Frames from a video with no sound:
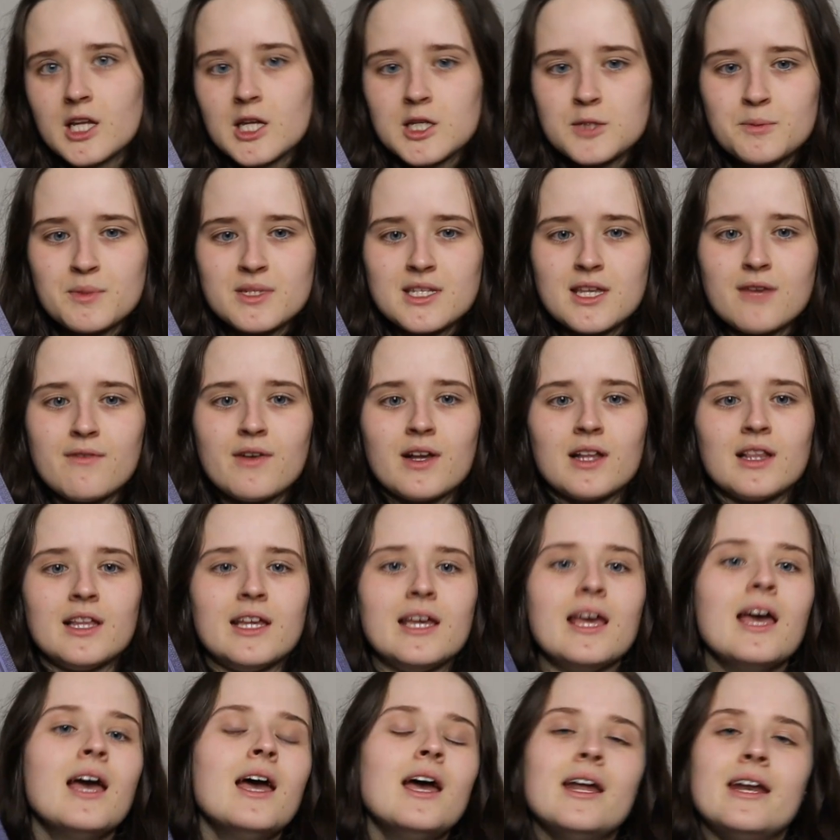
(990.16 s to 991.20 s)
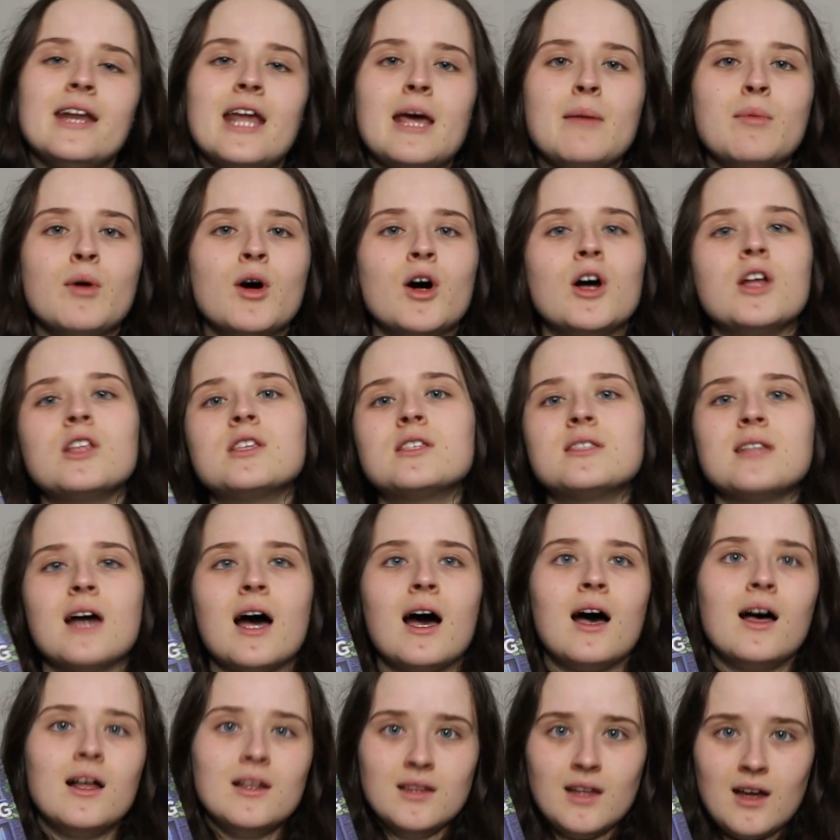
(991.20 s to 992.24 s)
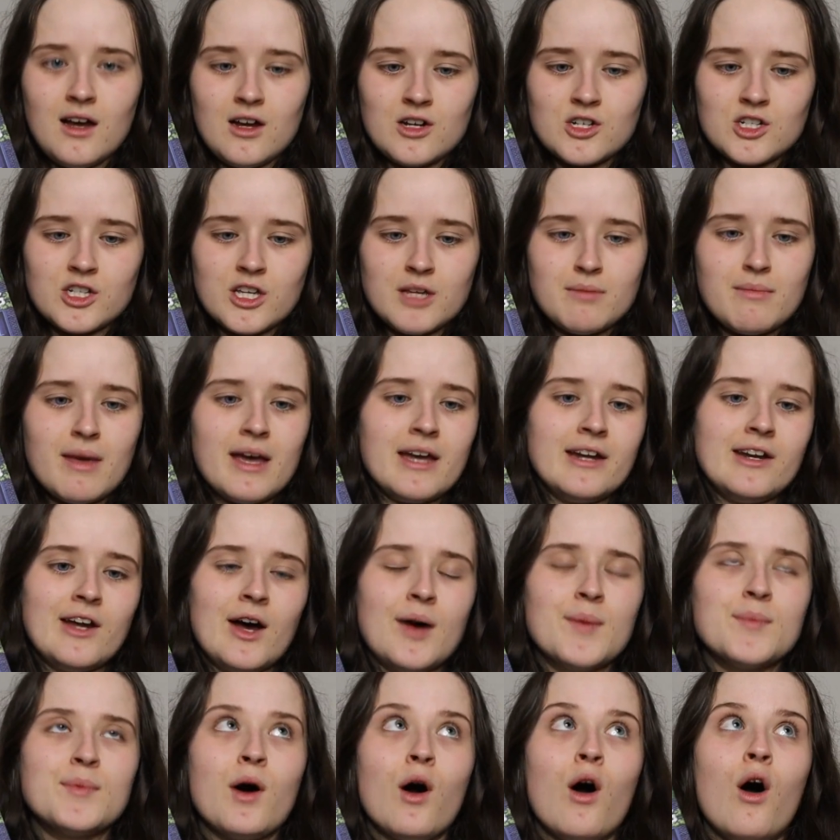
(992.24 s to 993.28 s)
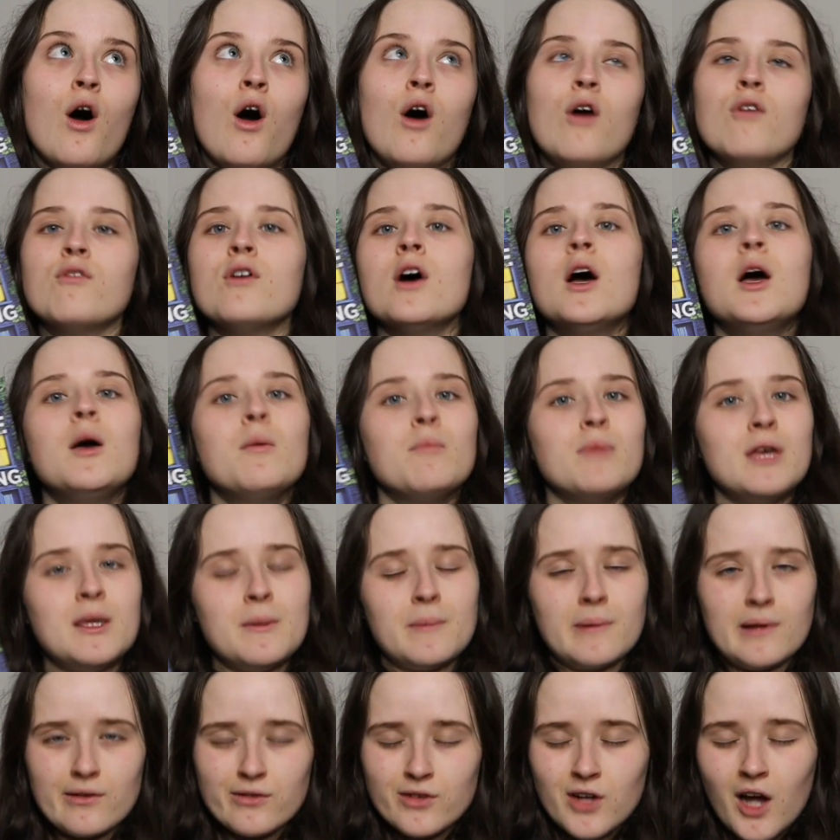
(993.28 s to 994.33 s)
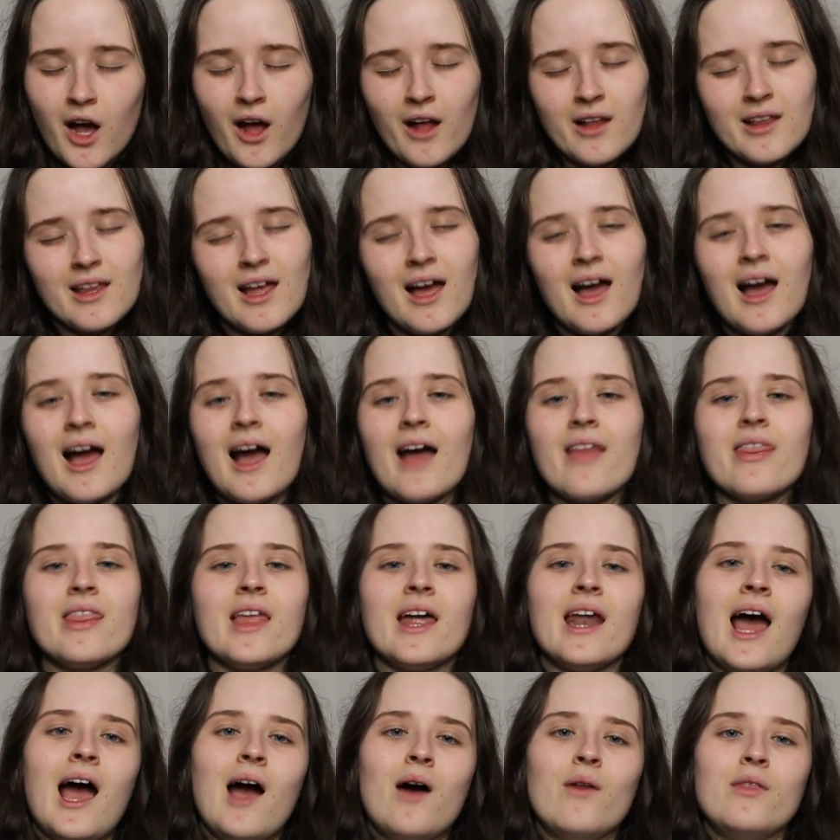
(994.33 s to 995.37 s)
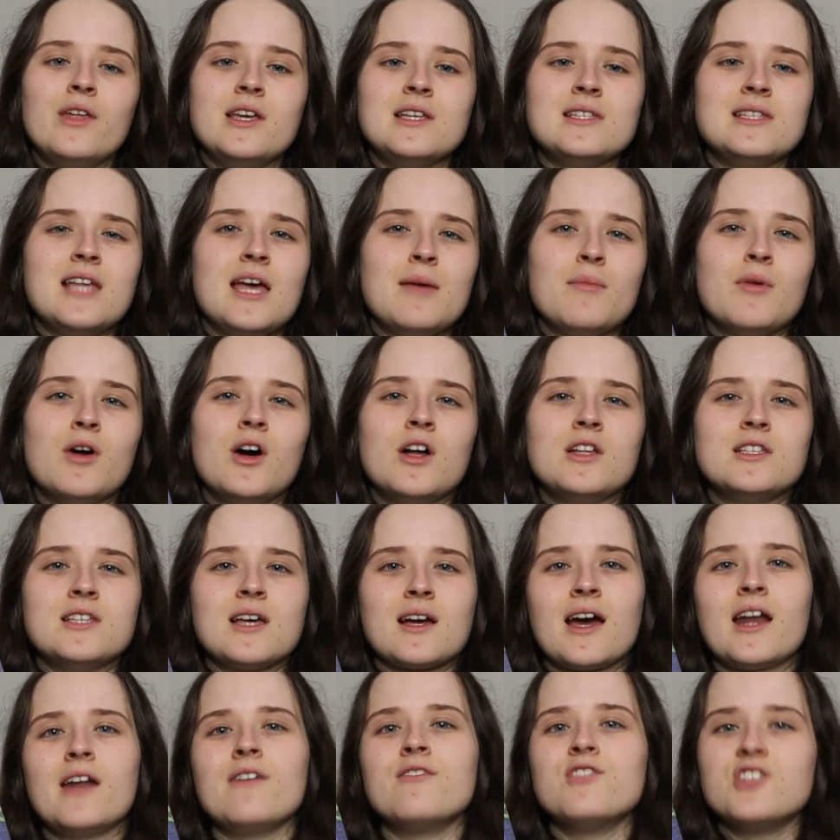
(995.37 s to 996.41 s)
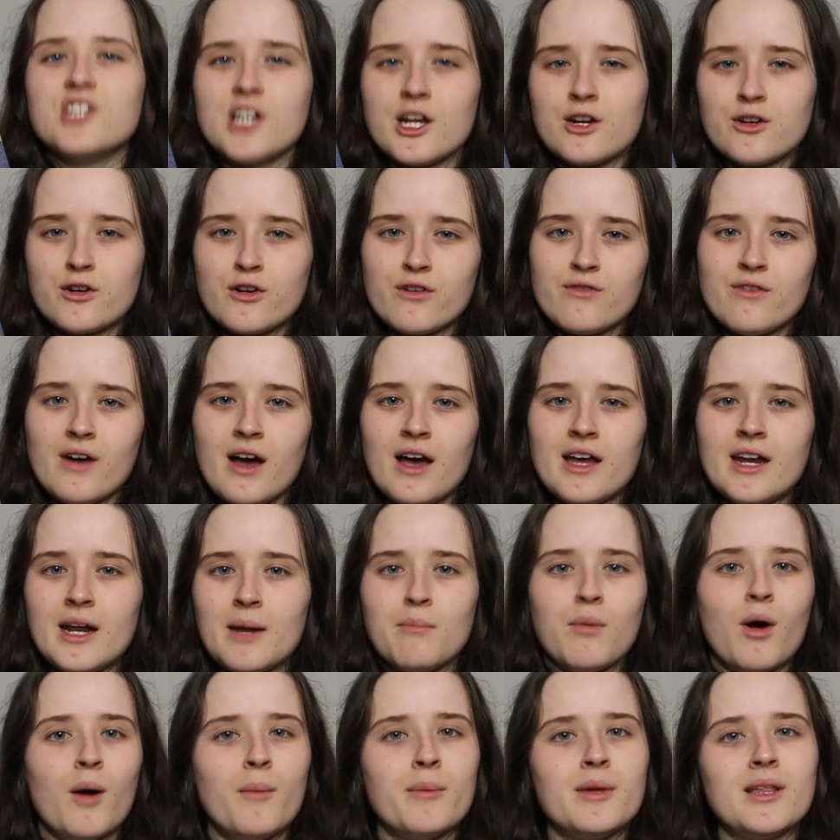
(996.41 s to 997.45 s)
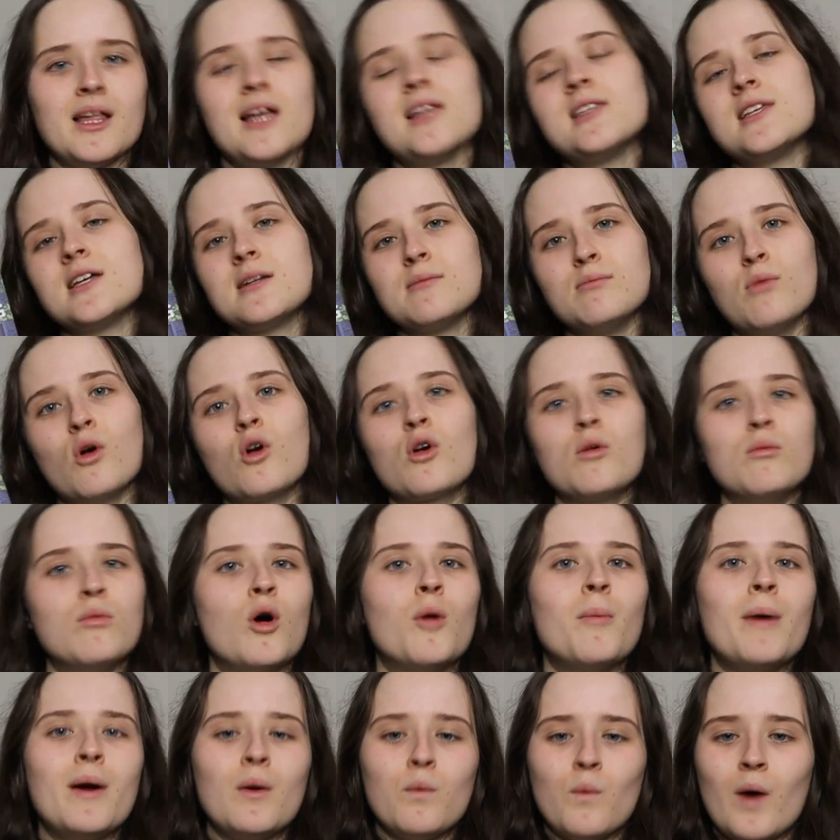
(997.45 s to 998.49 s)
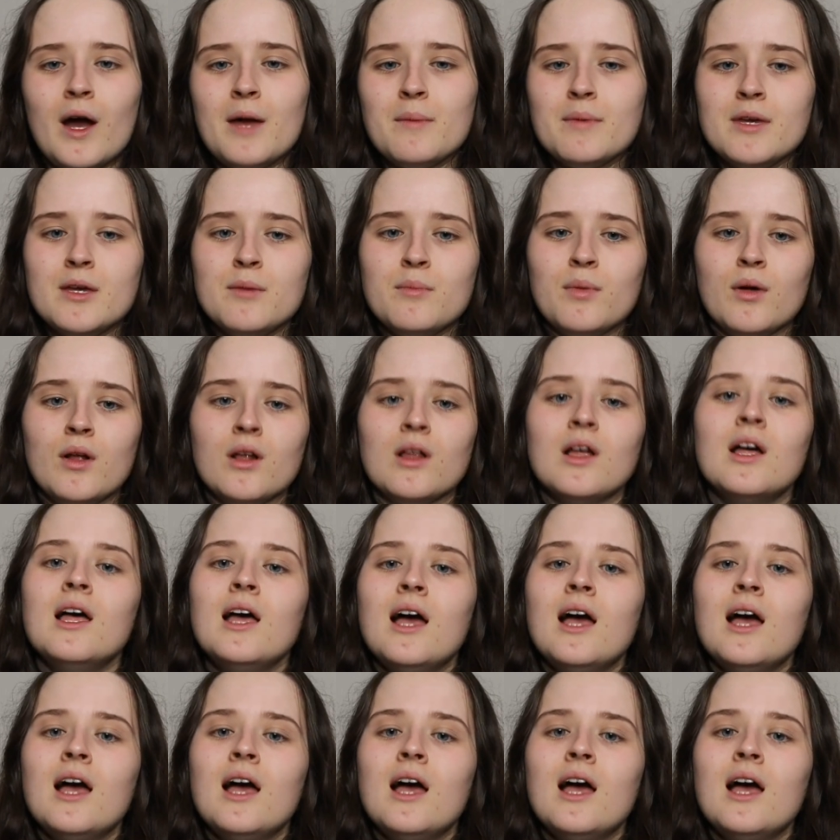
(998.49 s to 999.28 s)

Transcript: specifically neighbourhoods that are largely made up of people of colour, and then how these neighbourhoods are kind of gentrified and populated more and more by white people